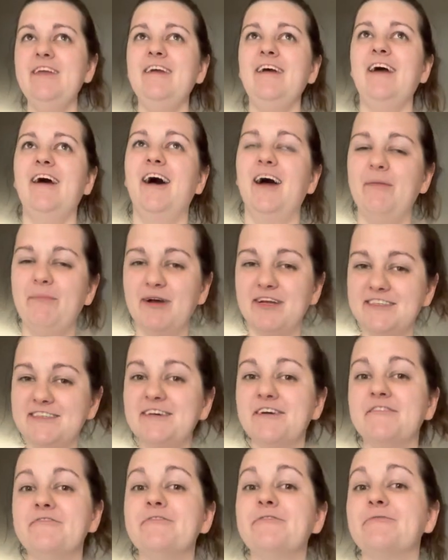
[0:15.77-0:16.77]
I
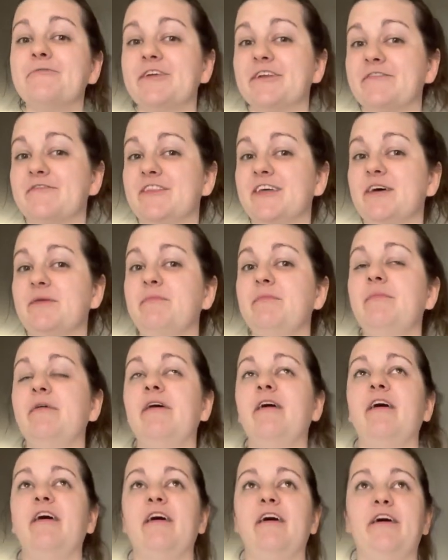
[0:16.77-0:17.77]
myself am one of them.
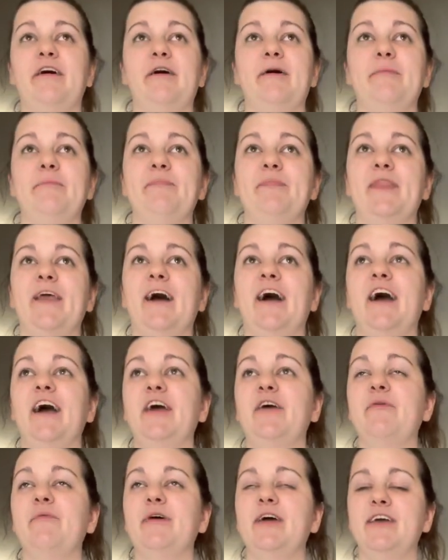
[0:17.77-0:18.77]

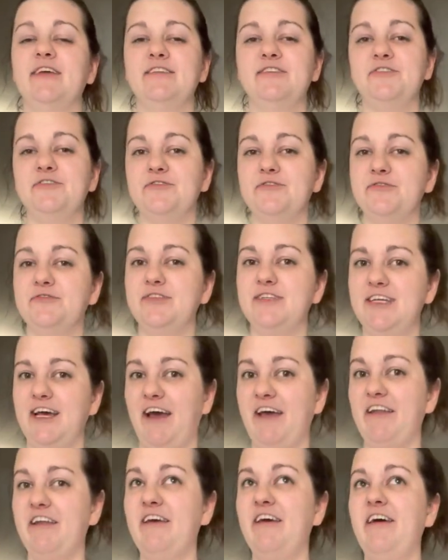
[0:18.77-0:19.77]
I went into
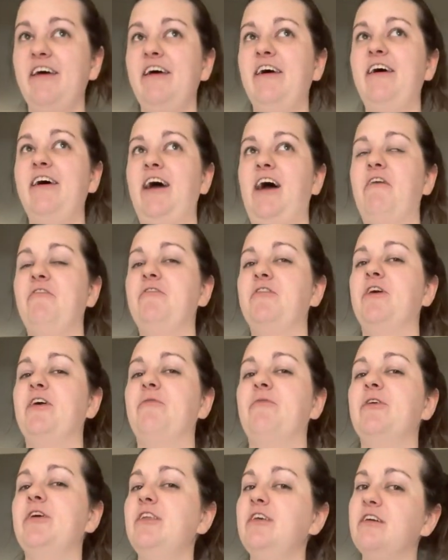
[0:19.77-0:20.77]
debt after a
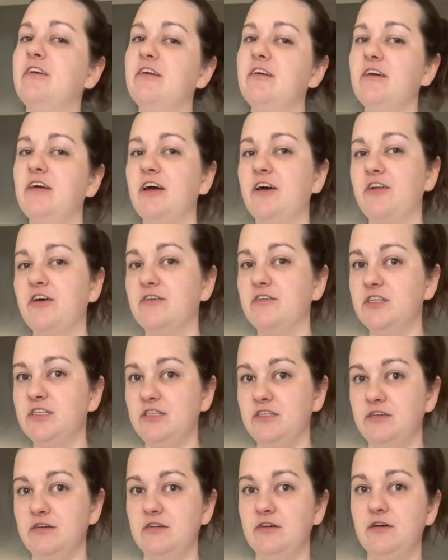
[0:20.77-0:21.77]
1 year at
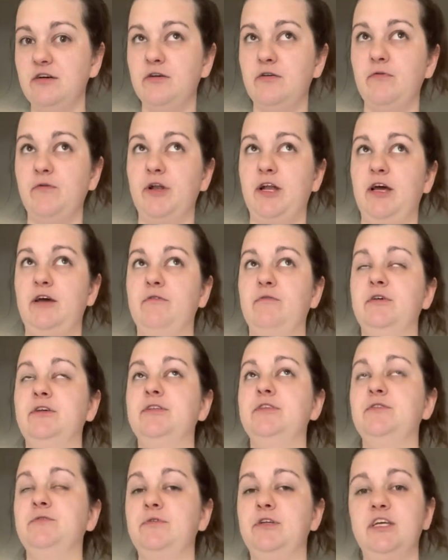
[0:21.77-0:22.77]
OSU when I
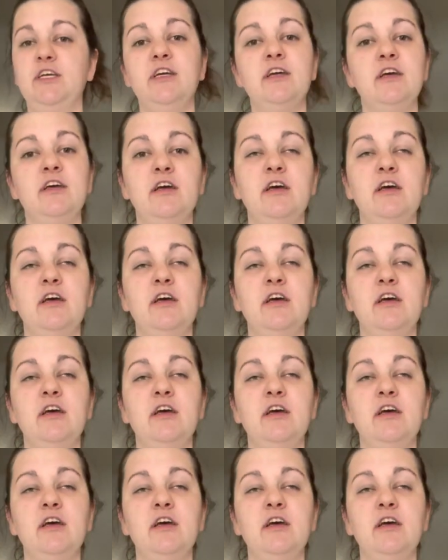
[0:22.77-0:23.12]
was 20.